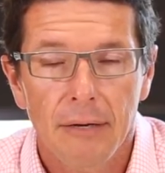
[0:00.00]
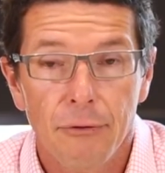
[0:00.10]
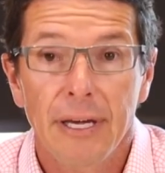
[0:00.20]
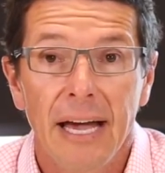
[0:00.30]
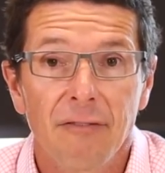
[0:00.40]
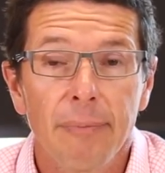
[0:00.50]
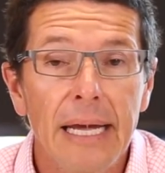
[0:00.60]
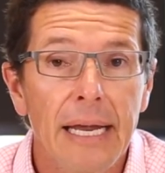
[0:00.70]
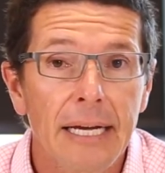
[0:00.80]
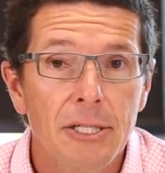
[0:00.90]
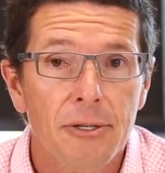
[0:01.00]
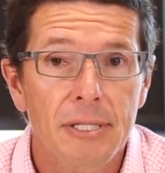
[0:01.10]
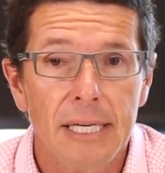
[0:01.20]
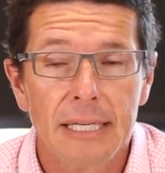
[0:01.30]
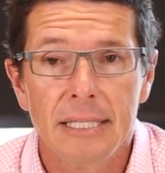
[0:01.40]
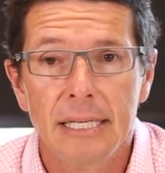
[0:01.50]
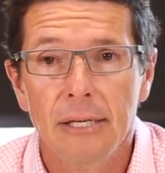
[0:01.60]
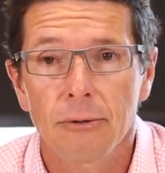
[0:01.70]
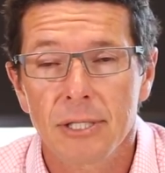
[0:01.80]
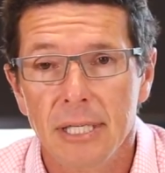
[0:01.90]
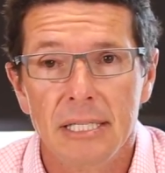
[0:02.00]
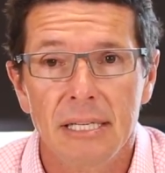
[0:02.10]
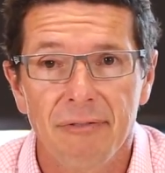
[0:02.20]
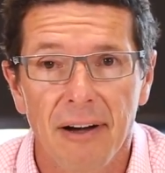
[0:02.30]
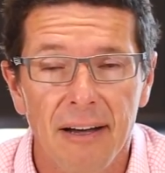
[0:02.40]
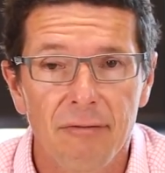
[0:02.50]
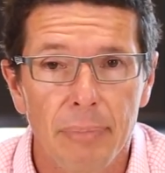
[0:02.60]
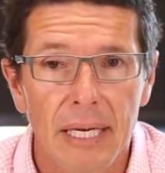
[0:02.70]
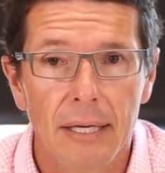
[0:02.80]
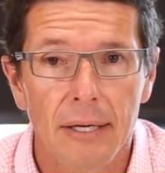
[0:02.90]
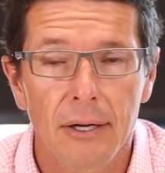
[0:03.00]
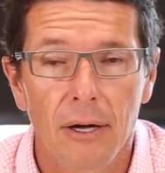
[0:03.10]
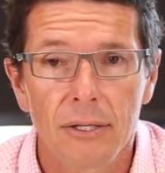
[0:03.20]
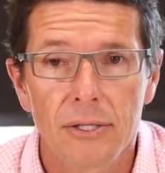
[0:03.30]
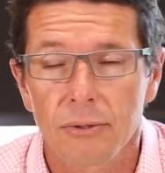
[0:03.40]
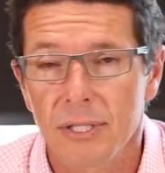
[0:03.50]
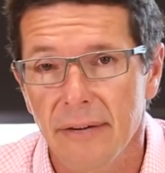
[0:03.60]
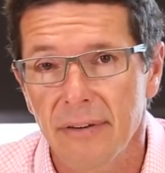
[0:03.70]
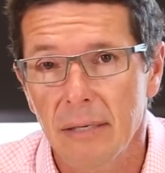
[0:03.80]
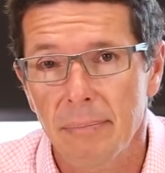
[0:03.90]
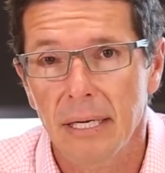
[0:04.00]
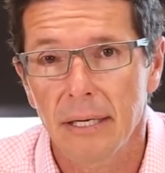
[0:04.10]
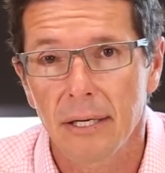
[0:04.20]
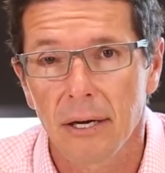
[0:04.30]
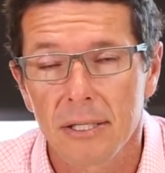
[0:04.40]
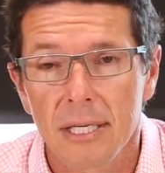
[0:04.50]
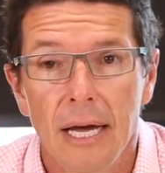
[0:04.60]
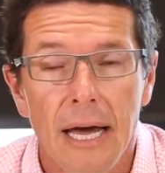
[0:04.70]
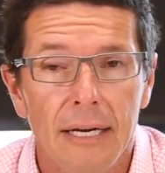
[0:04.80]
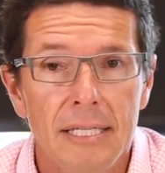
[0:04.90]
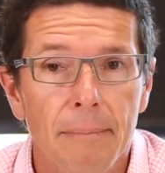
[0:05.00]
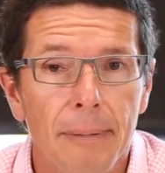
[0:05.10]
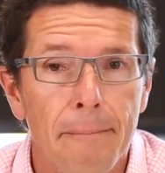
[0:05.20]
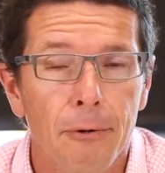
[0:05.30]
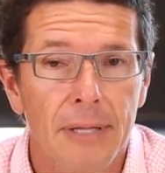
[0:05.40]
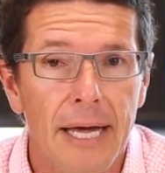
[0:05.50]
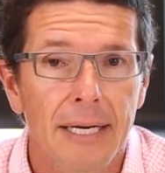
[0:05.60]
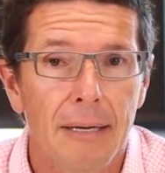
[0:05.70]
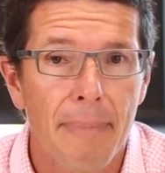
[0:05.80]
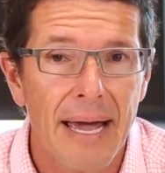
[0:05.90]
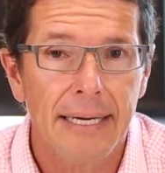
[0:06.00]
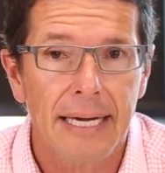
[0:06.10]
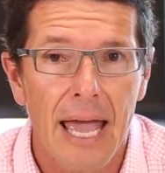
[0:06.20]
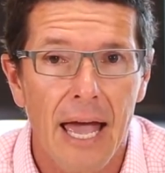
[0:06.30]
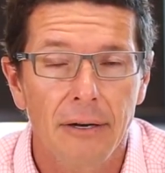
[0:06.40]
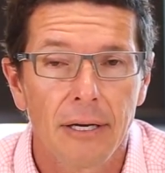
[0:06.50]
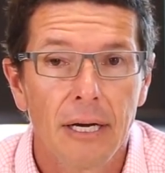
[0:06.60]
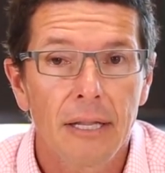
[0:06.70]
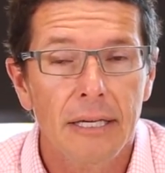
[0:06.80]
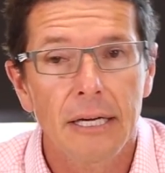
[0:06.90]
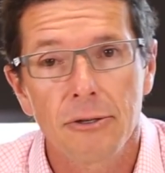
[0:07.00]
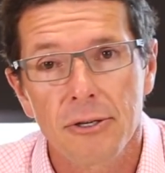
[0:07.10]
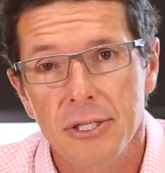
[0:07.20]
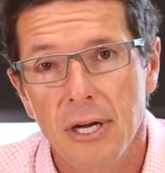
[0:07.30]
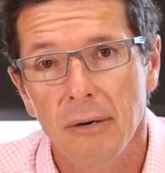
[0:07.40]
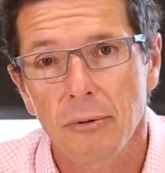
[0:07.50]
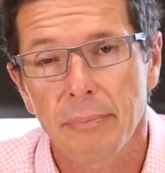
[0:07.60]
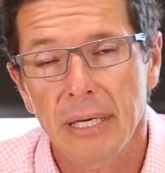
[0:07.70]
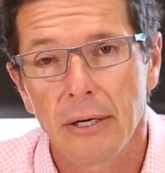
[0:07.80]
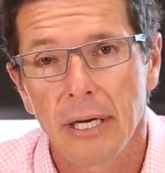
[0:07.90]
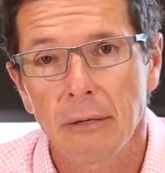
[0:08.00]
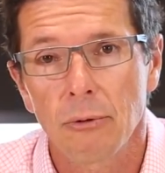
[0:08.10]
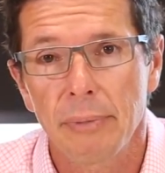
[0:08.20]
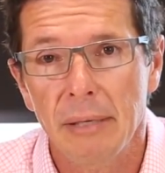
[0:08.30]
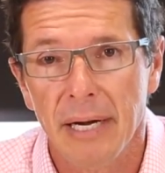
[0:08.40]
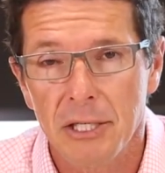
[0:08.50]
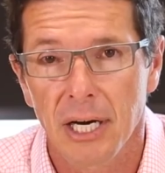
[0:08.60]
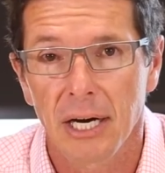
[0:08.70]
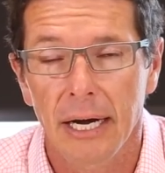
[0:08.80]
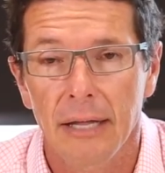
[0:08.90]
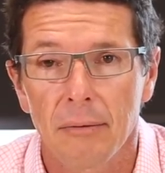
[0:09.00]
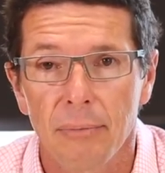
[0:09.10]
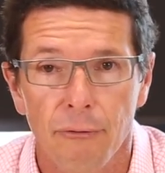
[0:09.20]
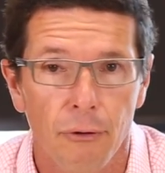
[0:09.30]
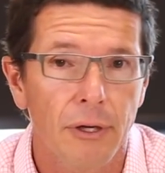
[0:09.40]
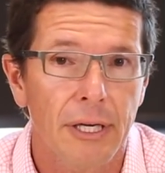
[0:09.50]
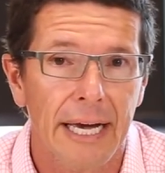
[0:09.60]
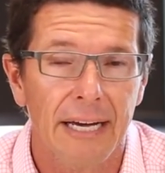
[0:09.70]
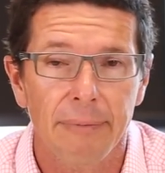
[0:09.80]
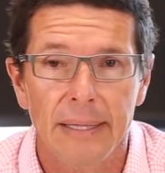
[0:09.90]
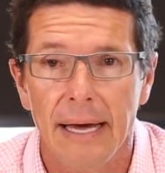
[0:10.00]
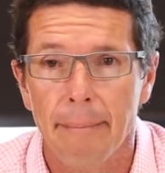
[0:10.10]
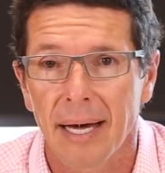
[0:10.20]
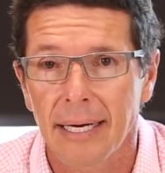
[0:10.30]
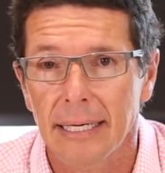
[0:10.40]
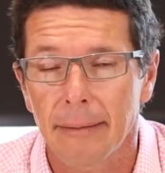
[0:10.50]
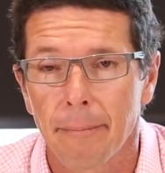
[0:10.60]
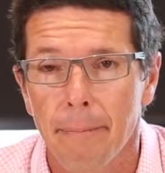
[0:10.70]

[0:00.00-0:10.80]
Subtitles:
If you gave me an extra $60 or $65 billion or $70 billion and I simply put that in a bank account, the interest I would be earning would be much higher than before you gave me that money.